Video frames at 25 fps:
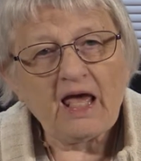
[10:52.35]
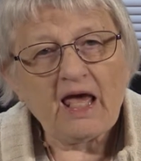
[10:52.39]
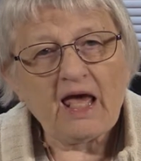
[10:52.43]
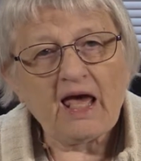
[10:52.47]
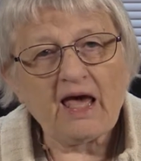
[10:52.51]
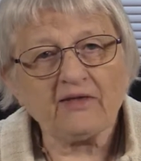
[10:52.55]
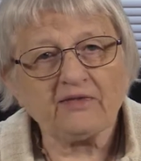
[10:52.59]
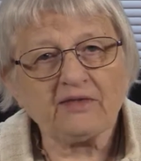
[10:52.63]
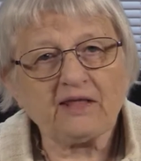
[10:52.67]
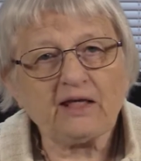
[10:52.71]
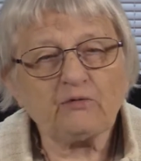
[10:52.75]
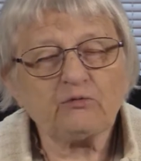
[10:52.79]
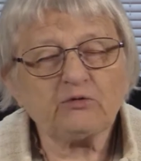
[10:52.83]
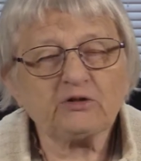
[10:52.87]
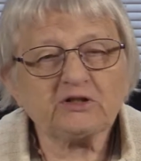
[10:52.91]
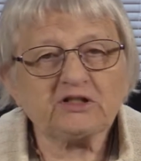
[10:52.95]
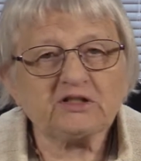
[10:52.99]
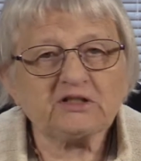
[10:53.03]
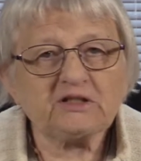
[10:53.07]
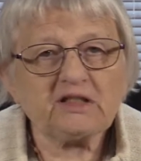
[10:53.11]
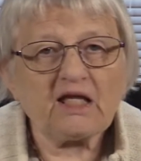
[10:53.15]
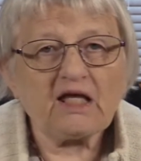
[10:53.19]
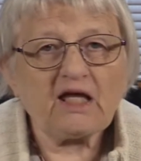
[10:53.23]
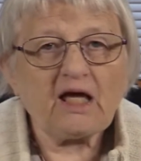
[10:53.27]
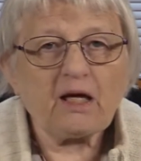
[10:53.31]
And they would
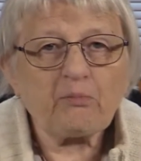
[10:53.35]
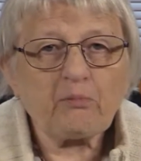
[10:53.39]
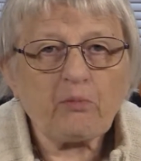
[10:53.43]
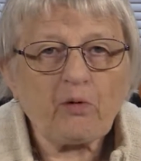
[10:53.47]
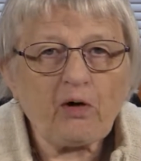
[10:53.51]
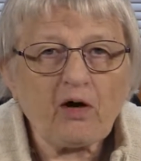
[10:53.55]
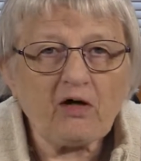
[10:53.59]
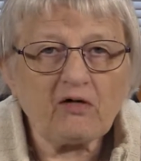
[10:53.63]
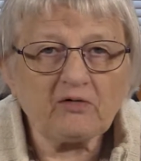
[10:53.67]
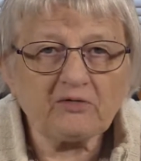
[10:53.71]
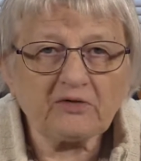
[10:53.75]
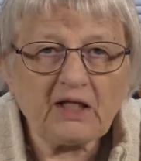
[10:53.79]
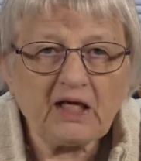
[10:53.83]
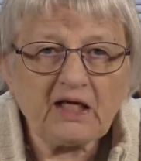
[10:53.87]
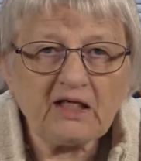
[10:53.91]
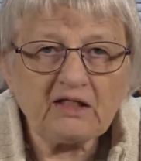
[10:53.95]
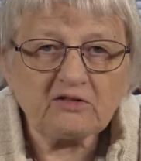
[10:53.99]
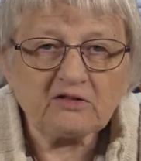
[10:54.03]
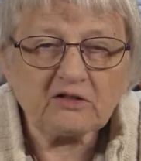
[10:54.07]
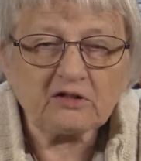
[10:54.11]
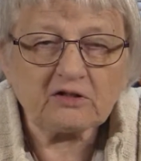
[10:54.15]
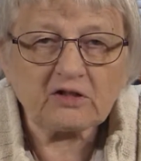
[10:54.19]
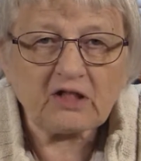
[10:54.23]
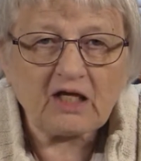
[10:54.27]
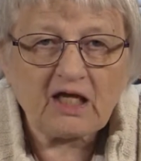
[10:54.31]
stay up all
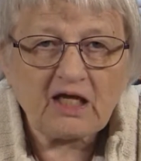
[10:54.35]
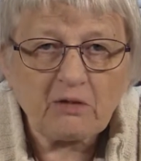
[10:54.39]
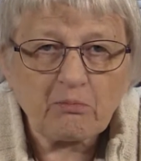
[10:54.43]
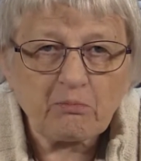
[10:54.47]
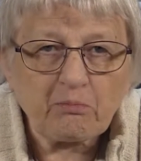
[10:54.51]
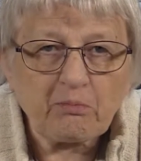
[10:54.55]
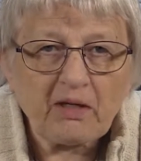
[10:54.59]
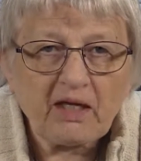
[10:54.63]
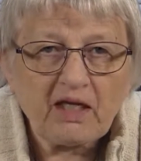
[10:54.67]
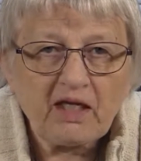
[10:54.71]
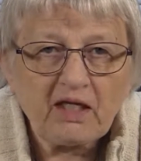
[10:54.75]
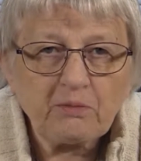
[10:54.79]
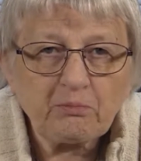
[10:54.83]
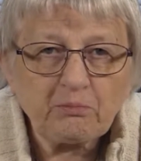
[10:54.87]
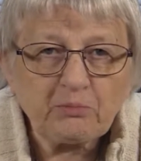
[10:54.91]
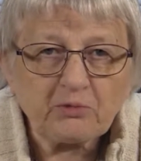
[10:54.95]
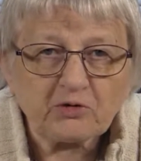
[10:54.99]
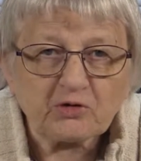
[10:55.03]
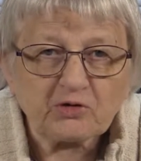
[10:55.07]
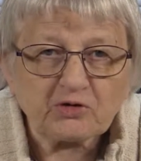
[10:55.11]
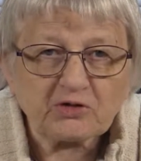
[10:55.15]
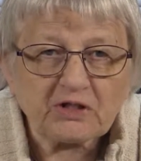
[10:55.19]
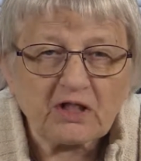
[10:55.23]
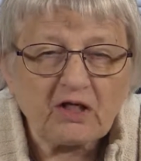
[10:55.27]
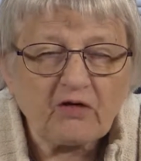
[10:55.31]
night to type
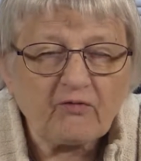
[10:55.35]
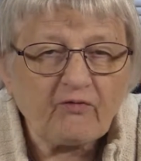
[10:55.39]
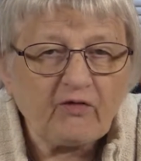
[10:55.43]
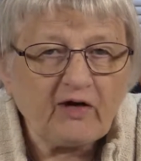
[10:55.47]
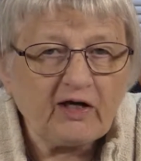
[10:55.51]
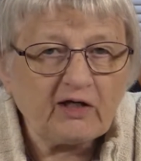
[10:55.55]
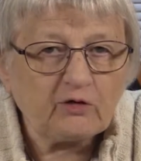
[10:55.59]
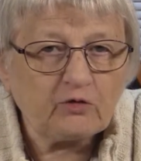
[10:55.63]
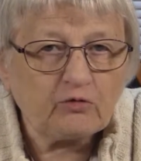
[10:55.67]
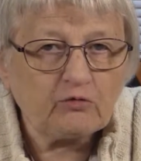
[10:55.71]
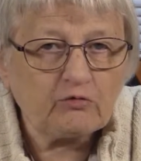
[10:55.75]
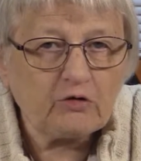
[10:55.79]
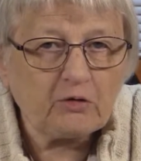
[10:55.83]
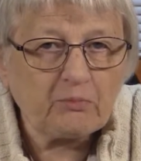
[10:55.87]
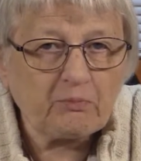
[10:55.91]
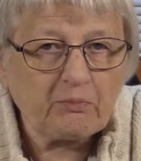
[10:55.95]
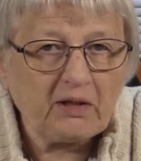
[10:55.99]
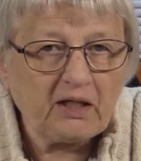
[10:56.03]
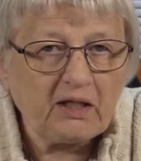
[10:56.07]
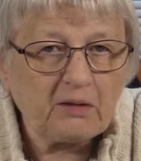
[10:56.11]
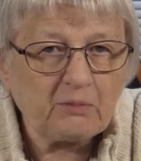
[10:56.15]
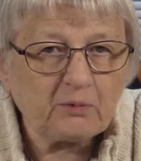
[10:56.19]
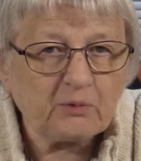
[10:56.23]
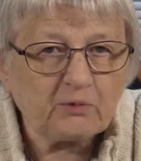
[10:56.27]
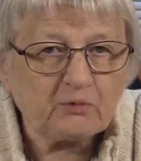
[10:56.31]
papers. If I knew a
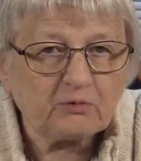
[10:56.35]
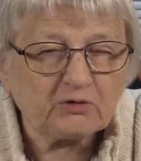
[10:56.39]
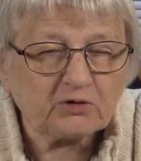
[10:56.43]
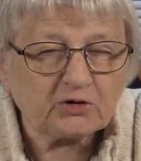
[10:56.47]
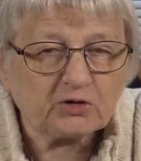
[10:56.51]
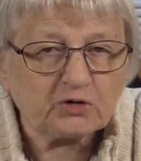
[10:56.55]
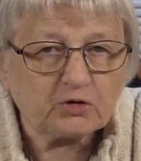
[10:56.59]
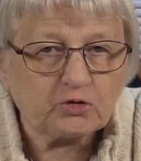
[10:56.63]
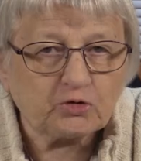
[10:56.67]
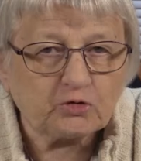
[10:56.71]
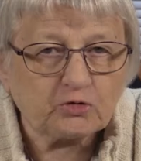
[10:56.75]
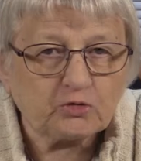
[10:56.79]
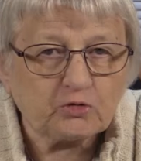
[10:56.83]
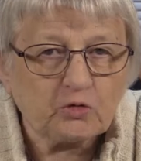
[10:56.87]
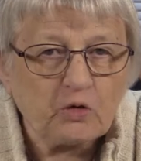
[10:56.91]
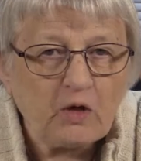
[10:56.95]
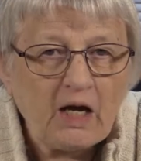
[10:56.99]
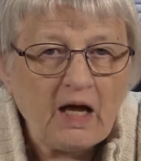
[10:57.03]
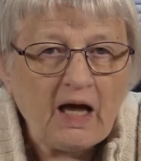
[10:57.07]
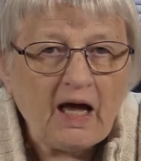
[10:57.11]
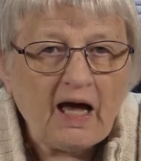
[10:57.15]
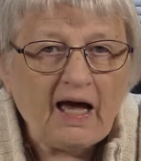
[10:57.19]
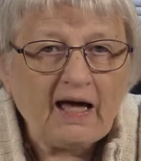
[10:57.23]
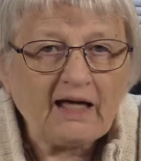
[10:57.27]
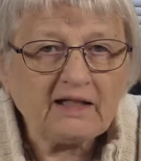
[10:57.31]
paper was due,
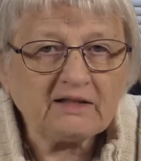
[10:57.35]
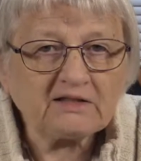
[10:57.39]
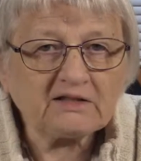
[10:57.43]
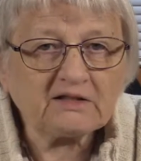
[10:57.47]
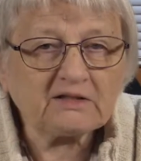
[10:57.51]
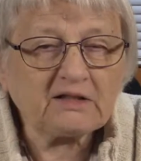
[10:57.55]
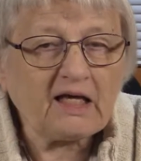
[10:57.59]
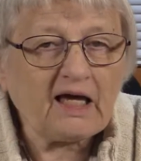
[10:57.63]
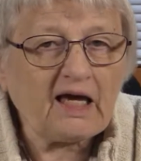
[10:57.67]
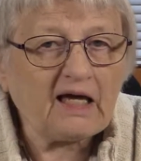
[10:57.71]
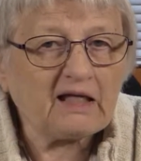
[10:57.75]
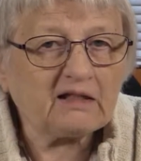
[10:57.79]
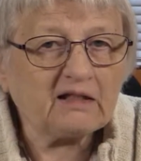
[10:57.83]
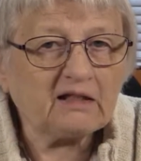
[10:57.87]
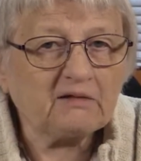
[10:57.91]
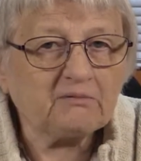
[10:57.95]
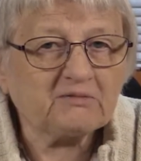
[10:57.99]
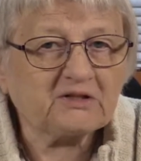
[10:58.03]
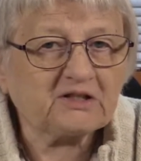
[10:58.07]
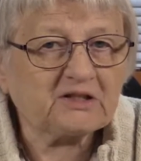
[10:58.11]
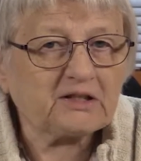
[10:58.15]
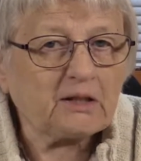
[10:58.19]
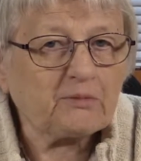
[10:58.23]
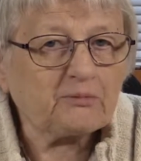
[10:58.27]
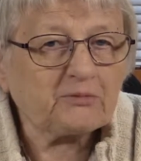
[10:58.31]
I
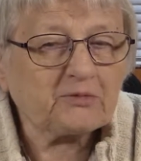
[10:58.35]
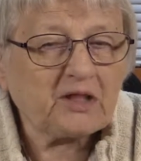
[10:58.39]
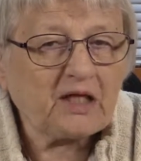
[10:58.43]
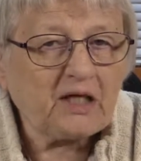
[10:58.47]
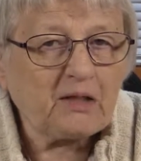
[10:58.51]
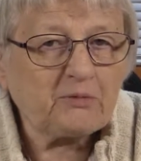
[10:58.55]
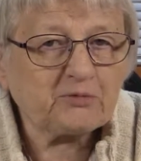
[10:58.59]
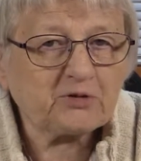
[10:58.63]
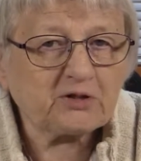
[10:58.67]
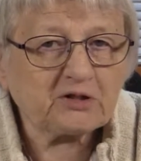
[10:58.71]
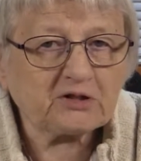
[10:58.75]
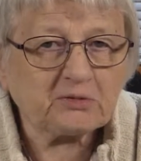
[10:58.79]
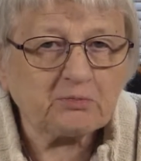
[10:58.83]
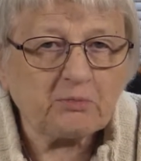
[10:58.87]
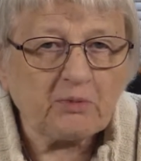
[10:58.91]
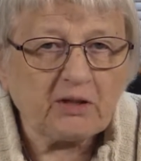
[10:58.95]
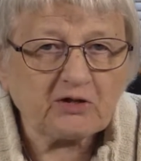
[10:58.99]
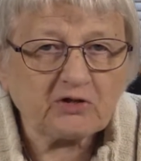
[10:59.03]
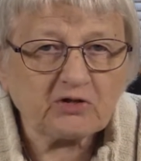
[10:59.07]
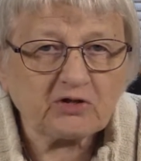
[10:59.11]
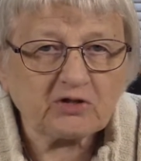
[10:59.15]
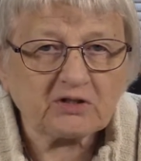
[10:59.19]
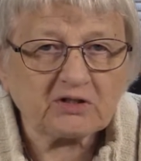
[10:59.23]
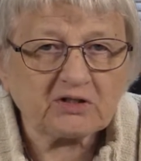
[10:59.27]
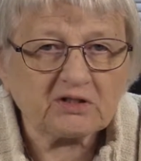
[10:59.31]
started sometimes as
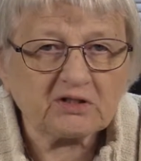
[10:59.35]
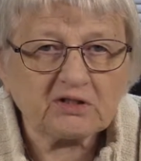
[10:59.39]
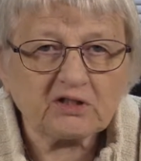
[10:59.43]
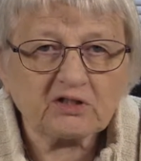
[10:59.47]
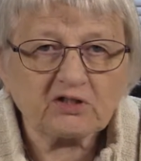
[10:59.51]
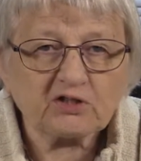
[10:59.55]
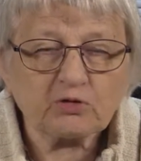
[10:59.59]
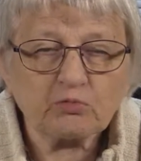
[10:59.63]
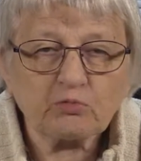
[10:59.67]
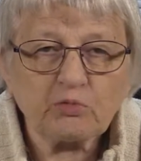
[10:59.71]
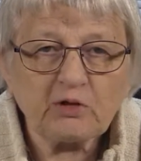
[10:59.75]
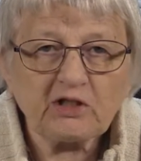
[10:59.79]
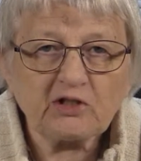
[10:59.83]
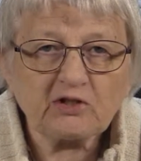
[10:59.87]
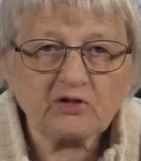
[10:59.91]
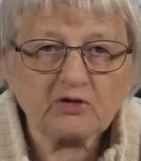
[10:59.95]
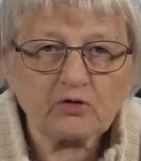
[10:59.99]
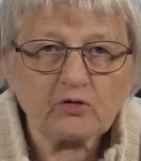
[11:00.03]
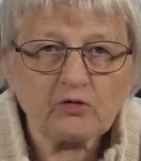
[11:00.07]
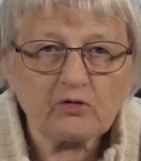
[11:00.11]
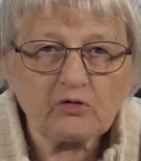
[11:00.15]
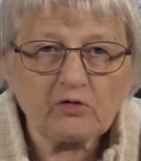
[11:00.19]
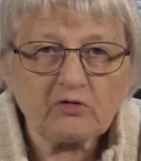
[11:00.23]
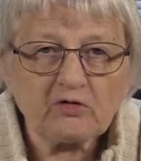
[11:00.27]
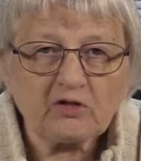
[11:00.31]
much as six weeks
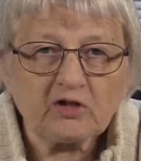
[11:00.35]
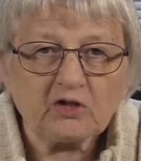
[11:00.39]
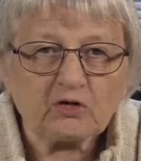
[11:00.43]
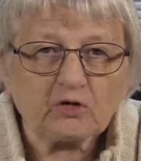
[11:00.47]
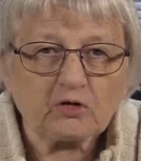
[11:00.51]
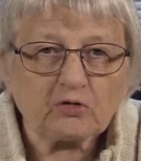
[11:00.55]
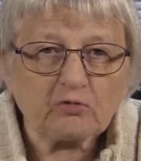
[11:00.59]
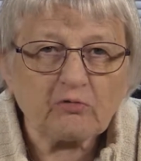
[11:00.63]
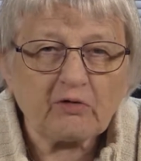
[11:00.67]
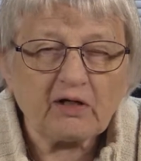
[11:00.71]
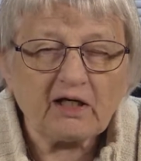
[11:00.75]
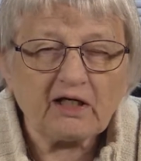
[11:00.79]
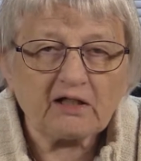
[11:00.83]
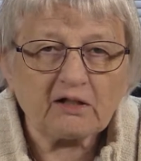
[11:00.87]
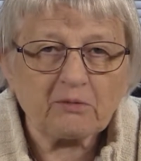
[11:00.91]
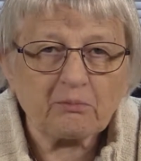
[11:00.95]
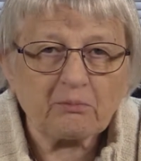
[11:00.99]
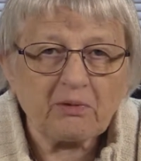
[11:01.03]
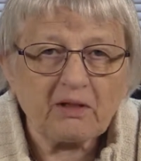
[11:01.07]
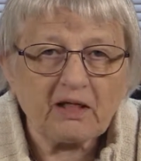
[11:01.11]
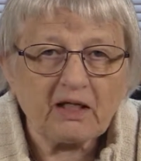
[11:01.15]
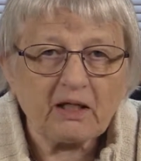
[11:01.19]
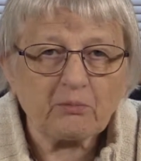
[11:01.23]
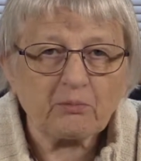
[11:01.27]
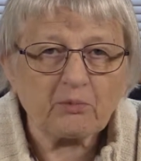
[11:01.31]
early to write a
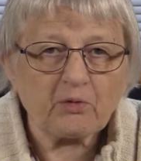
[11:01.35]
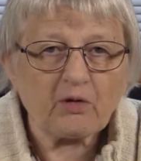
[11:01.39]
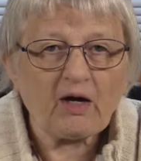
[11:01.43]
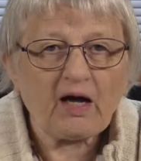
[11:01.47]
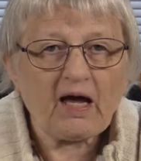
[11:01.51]
paper.